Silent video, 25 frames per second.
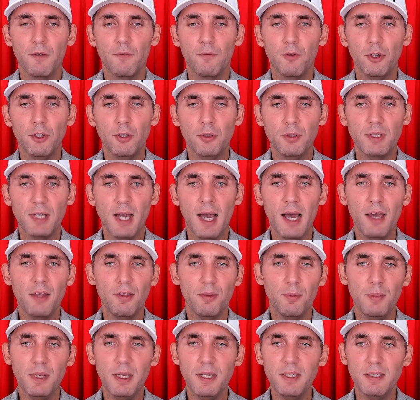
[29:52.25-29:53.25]
For you
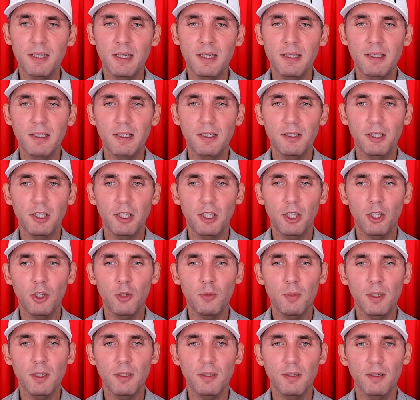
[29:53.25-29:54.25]
tithe mint and dill and
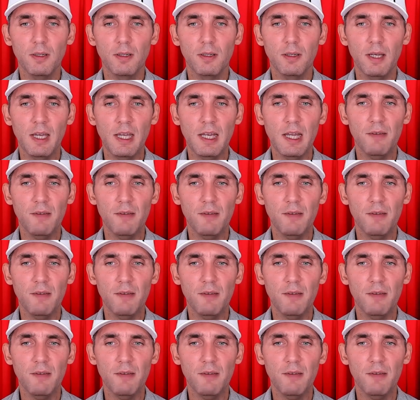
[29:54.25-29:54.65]
cumin,